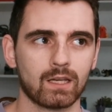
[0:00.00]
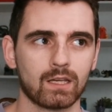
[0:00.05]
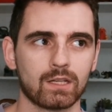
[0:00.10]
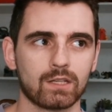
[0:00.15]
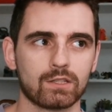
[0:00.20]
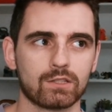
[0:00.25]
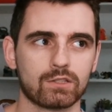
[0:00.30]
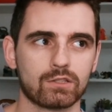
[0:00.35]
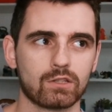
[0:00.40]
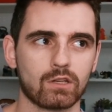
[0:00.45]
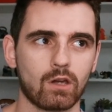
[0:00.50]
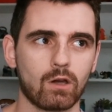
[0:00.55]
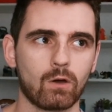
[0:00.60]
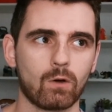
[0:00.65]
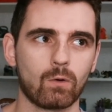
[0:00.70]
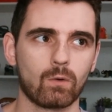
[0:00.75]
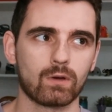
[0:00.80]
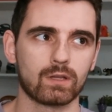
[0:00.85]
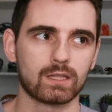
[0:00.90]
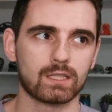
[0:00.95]

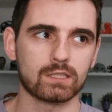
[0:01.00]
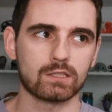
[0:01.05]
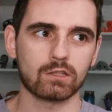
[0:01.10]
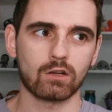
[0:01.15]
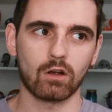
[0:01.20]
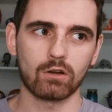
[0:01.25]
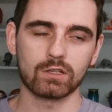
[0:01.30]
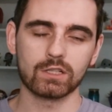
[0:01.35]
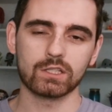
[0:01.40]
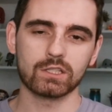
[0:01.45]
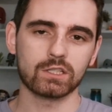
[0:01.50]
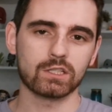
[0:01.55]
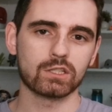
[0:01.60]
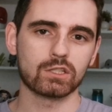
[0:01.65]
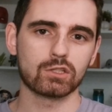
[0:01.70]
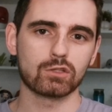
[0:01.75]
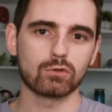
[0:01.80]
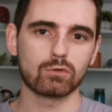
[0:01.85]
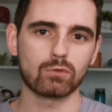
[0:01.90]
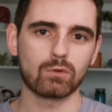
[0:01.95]
So this card just
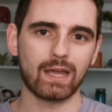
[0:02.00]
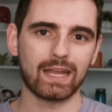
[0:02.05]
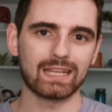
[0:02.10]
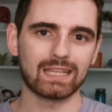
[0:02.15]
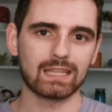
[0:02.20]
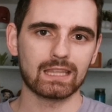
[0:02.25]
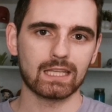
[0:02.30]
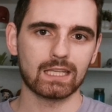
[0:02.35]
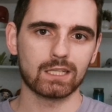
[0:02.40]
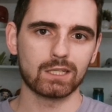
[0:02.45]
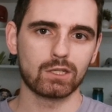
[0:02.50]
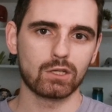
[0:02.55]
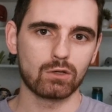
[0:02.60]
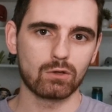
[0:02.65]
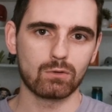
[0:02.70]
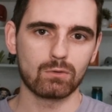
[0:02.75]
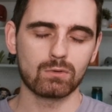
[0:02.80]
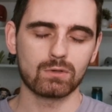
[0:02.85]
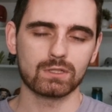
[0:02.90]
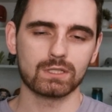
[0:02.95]
doesn't do anything
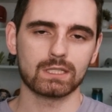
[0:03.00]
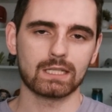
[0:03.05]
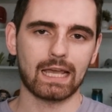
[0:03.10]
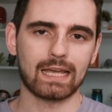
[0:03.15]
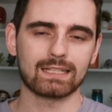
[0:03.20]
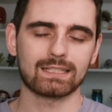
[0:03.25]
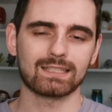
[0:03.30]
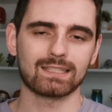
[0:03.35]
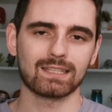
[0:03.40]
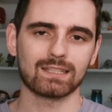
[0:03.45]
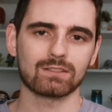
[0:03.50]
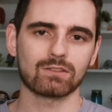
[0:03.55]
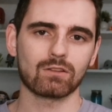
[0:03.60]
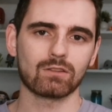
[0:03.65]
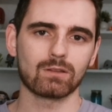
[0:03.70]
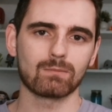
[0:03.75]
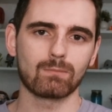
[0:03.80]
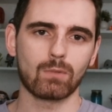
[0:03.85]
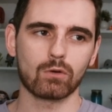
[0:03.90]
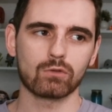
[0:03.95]
new. Stat sticks are
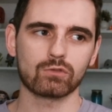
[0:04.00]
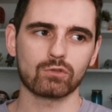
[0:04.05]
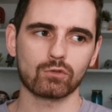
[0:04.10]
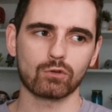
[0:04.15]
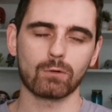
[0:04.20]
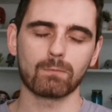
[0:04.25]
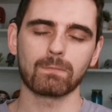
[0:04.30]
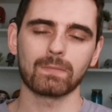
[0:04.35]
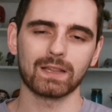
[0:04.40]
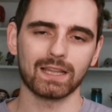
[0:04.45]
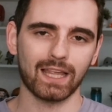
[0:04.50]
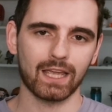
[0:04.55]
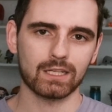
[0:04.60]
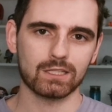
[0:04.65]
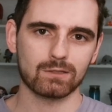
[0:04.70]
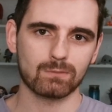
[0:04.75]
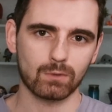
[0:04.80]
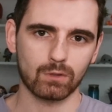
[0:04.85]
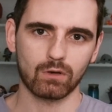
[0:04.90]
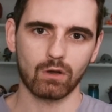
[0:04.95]
the most
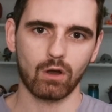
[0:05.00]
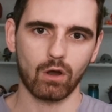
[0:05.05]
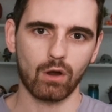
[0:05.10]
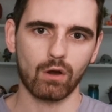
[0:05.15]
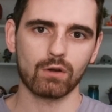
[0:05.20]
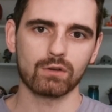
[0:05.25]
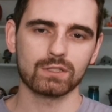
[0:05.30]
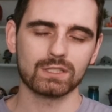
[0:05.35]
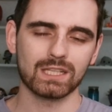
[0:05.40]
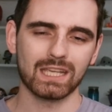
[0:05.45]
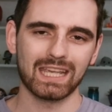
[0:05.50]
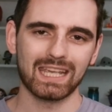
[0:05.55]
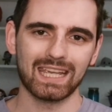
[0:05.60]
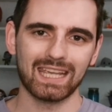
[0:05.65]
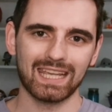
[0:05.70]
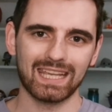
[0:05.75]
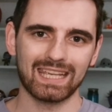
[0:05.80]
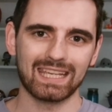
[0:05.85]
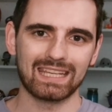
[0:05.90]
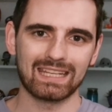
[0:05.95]
replaceable cards
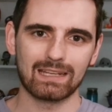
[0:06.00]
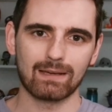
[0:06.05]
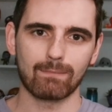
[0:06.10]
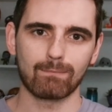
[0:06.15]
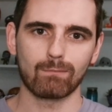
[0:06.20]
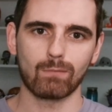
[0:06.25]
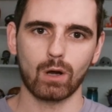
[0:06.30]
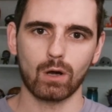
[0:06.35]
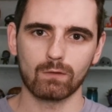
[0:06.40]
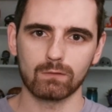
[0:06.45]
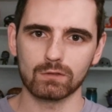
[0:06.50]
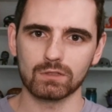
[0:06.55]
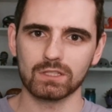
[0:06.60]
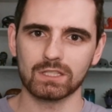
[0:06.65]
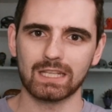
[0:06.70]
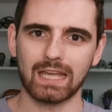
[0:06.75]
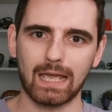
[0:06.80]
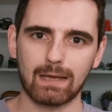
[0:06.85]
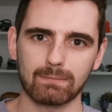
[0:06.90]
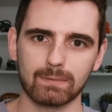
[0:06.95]
in Marvel
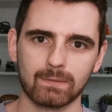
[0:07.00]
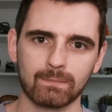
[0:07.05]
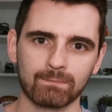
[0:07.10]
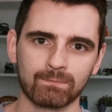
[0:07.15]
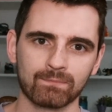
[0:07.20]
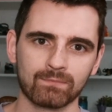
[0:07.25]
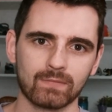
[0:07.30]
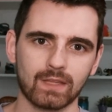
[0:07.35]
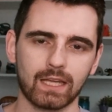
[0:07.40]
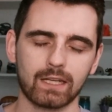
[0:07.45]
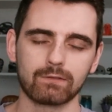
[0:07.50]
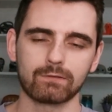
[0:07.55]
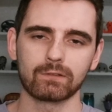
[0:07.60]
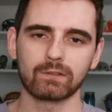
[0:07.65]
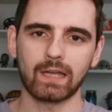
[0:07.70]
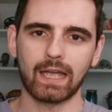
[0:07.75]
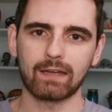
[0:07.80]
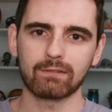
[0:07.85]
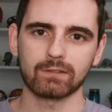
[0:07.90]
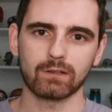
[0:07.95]
Snap. And if you
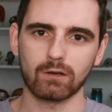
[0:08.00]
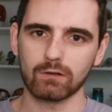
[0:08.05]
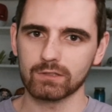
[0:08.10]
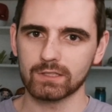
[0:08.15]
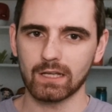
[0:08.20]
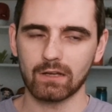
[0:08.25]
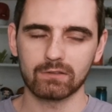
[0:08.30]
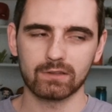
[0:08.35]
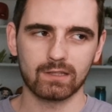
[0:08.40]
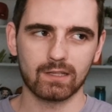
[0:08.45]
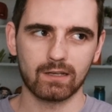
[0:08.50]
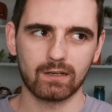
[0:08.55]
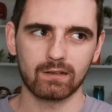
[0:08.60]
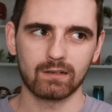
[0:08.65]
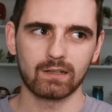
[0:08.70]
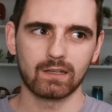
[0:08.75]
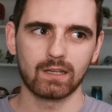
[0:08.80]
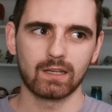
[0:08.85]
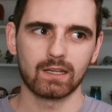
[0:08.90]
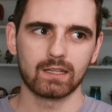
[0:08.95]
have cards out there
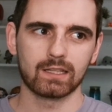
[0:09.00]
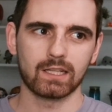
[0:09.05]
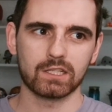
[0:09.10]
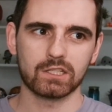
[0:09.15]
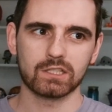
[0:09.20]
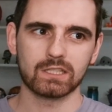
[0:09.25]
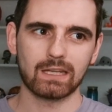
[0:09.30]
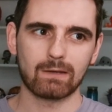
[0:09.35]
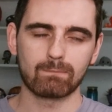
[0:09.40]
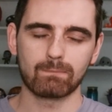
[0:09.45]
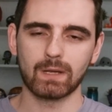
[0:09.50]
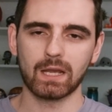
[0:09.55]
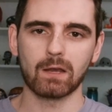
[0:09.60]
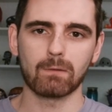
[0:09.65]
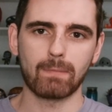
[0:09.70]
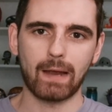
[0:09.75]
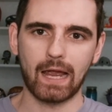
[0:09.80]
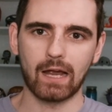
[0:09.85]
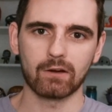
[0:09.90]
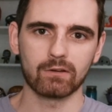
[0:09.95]
that just have bigger
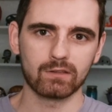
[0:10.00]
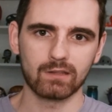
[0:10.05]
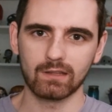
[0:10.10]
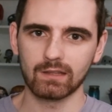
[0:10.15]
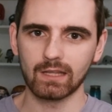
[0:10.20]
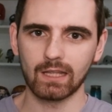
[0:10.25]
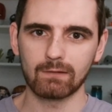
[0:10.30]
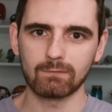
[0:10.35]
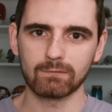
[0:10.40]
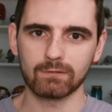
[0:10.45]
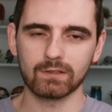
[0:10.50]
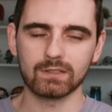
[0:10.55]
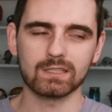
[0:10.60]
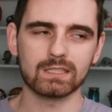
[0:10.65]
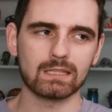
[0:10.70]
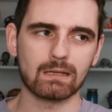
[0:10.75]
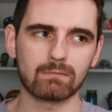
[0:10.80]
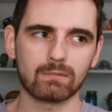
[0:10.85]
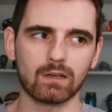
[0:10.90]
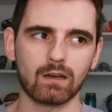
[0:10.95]
power than them for the
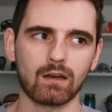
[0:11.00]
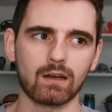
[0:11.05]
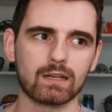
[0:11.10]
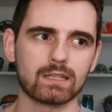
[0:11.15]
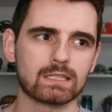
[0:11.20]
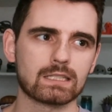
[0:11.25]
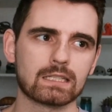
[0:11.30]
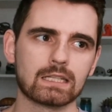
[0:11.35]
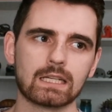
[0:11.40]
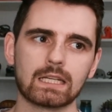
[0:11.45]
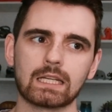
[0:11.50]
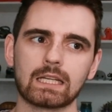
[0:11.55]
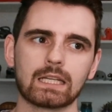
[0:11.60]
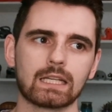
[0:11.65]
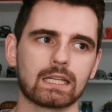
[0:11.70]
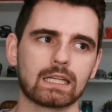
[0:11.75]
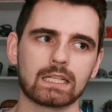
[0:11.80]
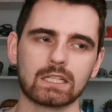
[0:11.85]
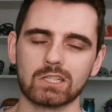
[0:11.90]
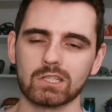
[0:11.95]
same cost,
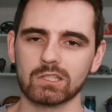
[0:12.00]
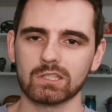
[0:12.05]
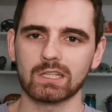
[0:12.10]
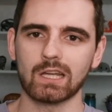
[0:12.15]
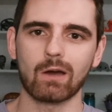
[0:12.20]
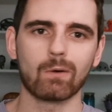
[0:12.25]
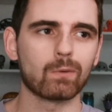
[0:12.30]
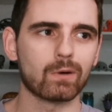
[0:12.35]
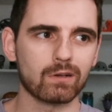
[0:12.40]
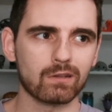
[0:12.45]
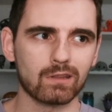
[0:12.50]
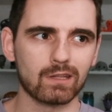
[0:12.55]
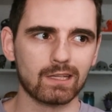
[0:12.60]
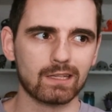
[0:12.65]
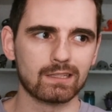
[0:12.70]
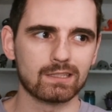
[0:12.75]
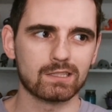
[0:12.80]
it's just not worth it.